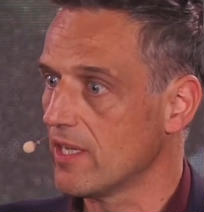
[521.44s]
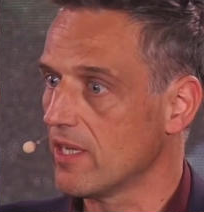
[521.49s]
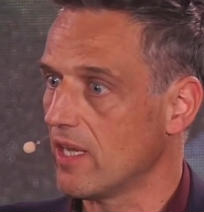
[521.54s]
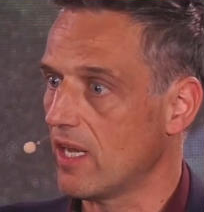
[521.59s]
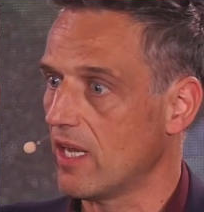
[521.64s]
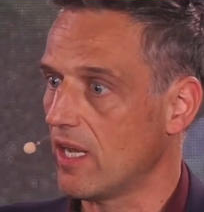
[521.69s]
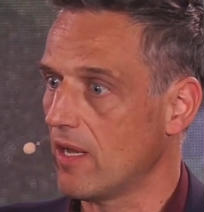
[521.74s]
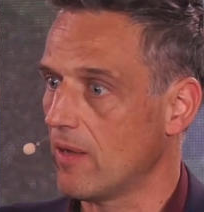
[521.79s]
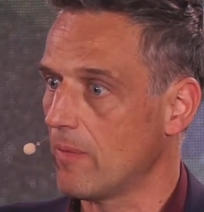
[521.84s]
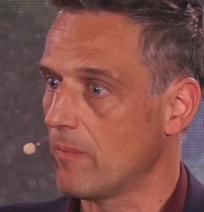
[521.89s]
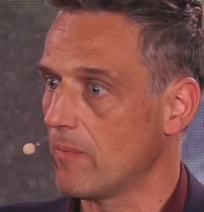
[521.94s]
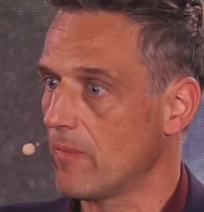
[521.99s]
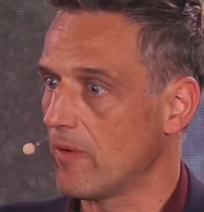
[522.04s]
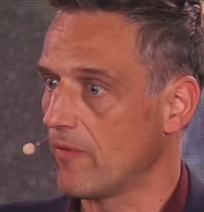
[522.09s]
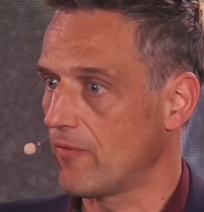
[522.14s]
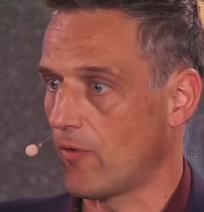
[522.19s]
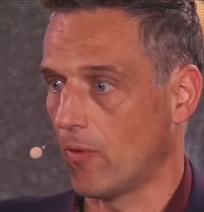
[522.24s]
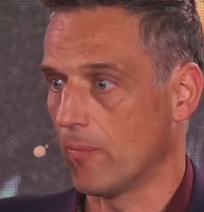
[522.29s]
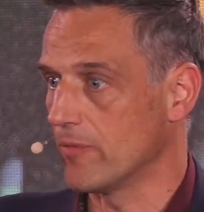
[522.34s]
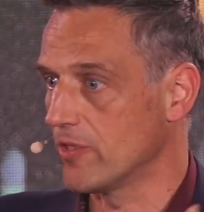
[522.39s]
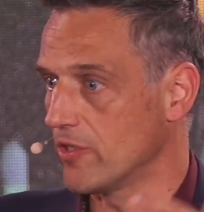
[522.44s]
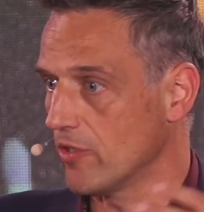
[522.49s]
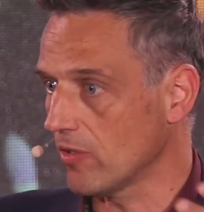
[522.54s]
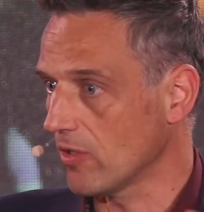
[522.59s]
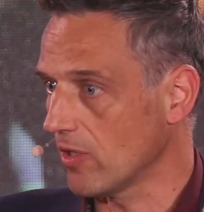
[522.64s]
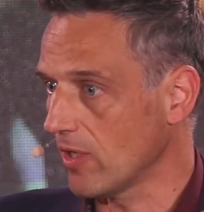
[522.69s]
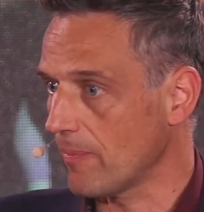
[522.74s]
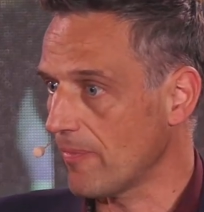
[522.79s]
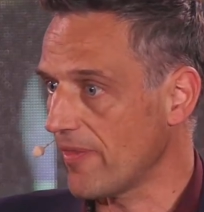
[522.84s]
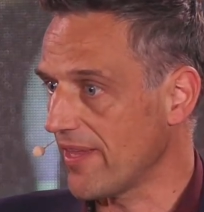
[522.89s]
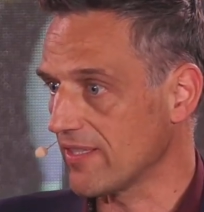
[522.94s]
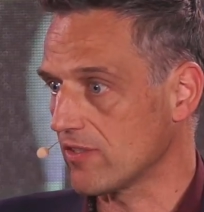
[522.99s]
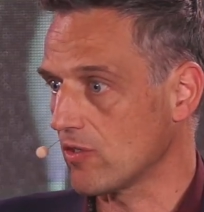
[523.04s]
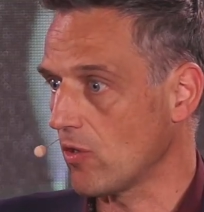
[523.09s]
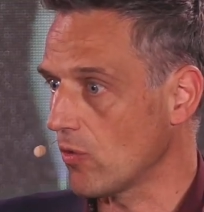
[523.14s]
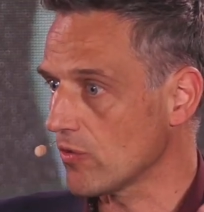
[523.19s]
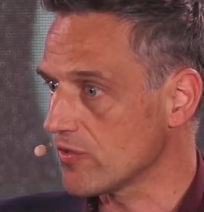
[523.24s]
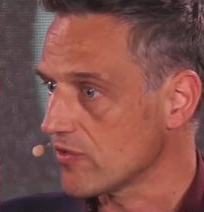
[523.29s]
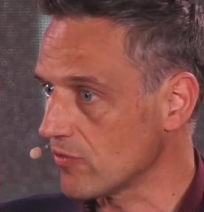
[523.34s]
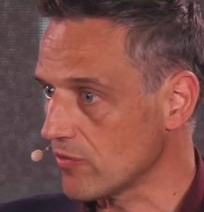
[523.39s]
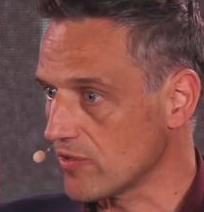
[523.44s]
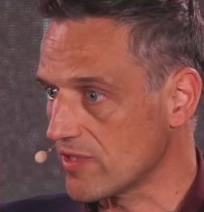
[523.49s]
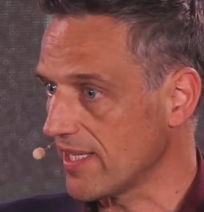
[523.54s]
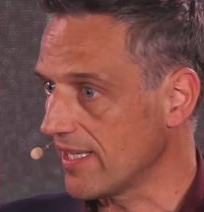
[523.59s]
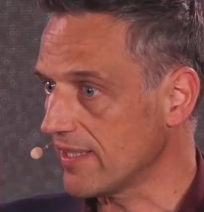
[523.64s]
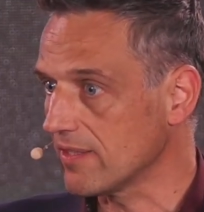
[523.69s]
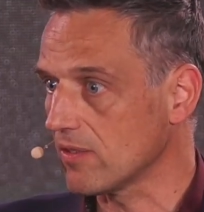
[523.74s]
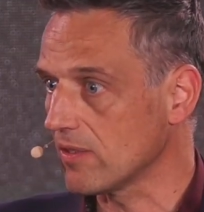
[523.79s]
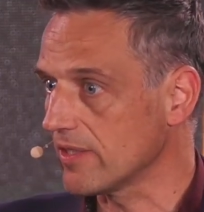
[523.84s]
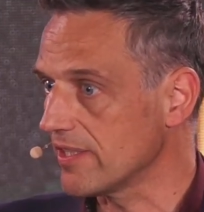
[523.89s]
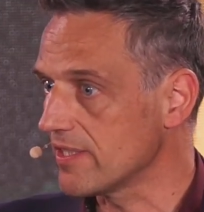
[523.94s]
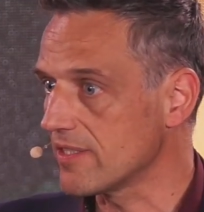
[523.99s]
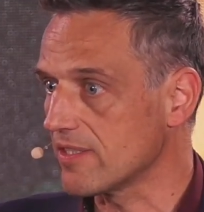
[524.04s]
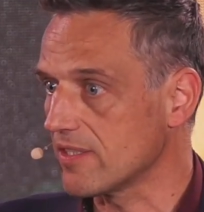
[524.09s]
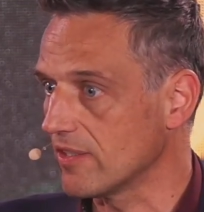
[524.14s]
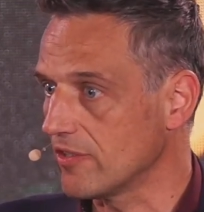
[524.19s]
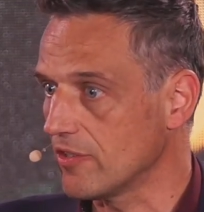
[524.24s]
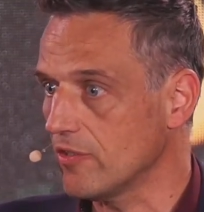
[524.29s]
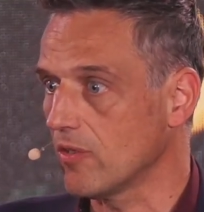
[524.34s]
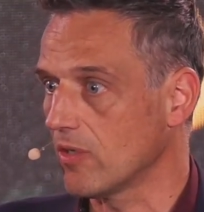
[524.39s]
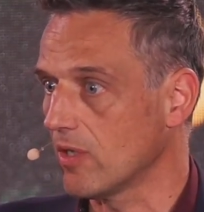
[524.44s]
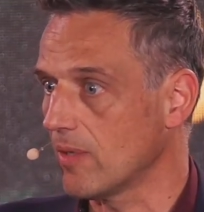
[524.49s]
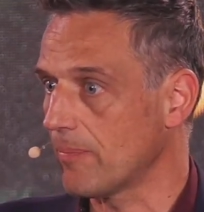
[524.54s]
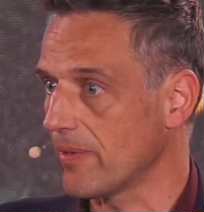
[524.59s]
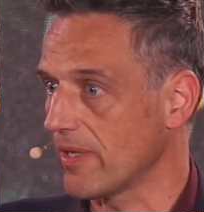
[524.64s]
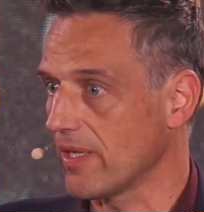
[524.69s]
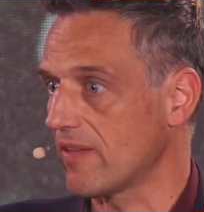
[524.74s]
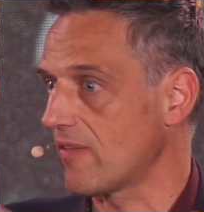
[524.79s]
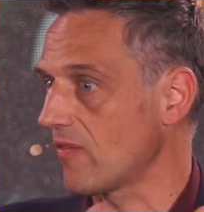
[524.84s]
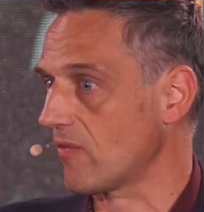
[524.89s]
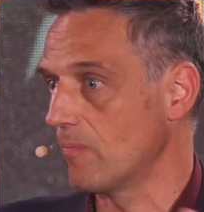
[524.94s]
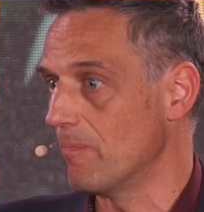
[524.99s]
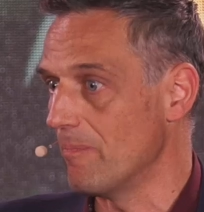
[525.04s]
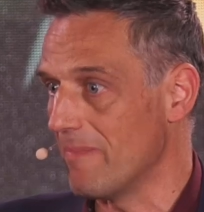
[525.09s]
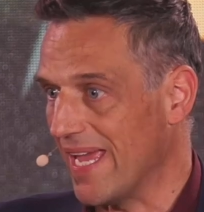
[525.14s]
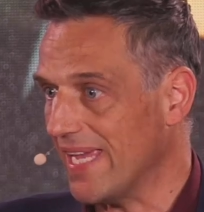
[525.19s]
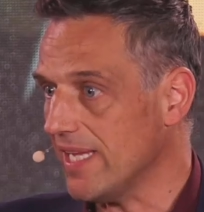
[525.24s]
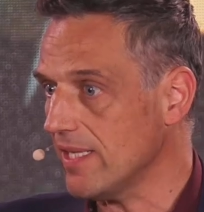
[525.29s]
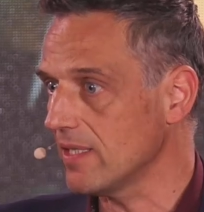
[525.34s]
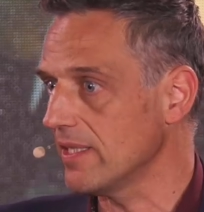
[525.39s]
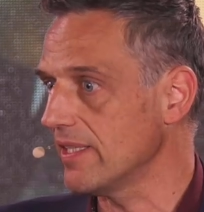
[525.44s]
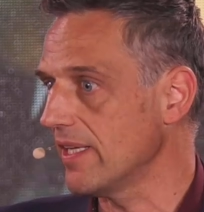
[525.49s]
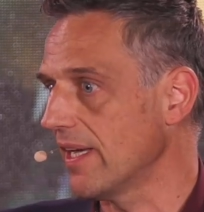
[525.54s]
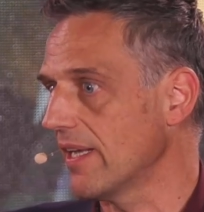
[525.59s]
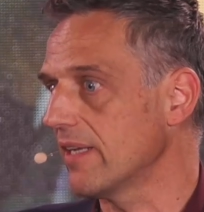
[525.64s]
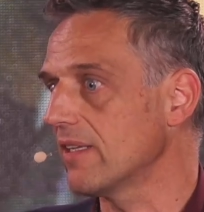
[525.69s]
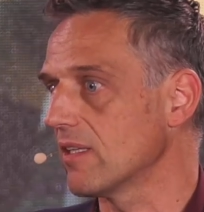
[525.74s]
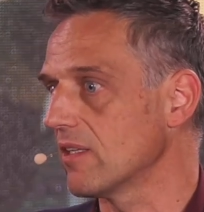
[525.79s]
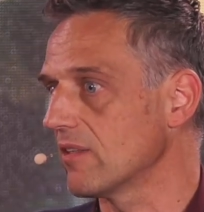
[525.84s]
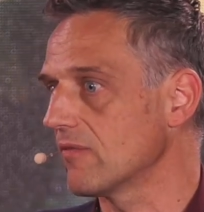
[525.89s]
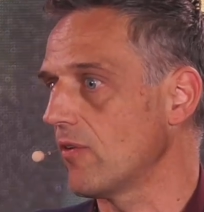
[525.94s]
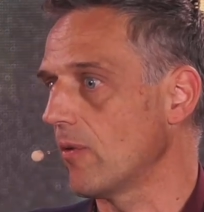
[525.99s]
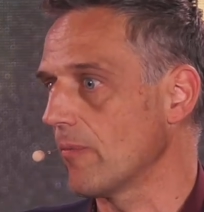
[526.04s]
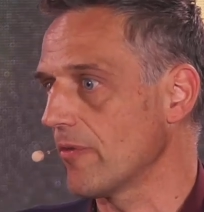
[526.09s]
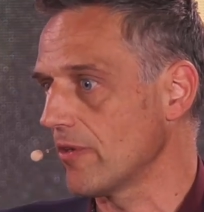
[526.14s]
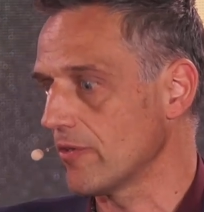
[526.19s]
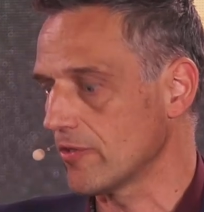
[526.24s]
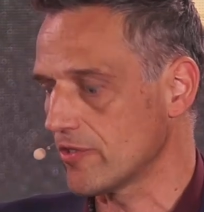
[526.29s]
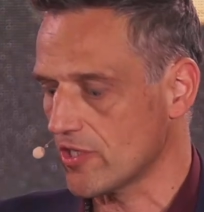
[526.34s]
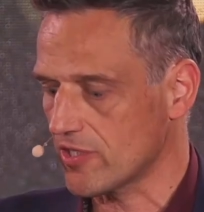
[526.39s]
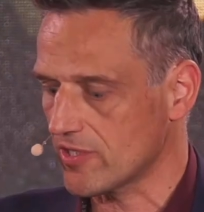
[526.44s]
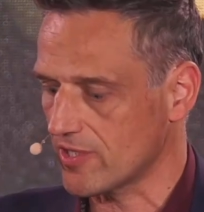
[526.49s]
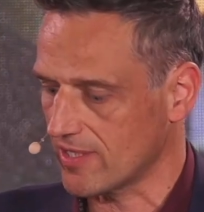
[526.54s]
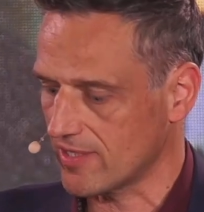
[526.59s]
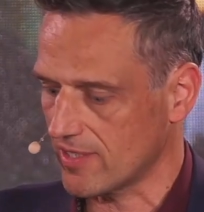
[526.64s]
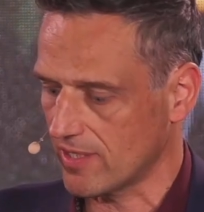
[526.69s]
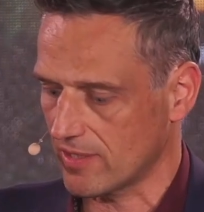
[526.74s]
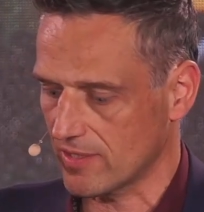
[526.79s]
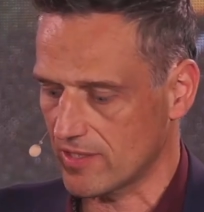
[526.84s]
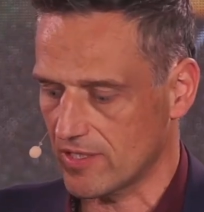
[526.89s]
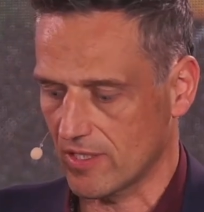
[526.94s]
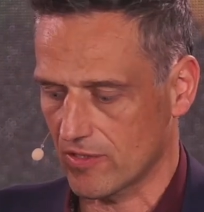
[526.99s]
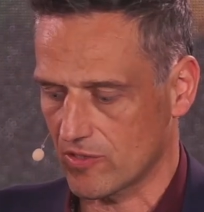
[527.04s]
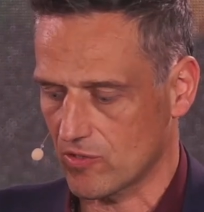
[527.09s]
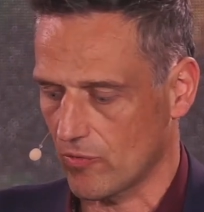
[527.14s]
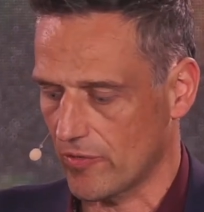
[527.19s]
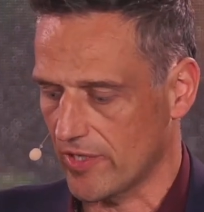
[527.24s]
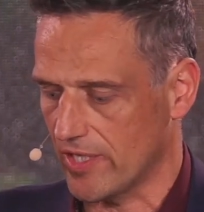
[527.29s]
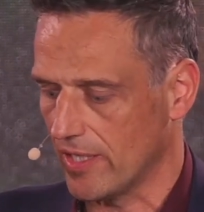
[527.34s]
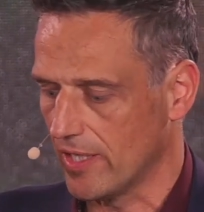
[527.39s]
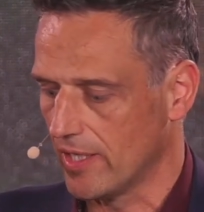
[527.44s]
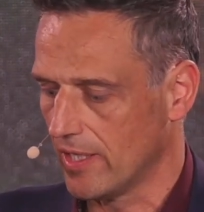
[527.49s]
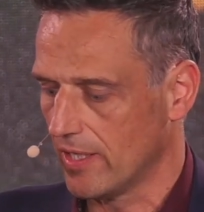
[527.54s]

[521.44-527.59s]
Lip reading: from Europe that goes to Central Eastern Europe, it's mainly handled from the logistics centers here. So the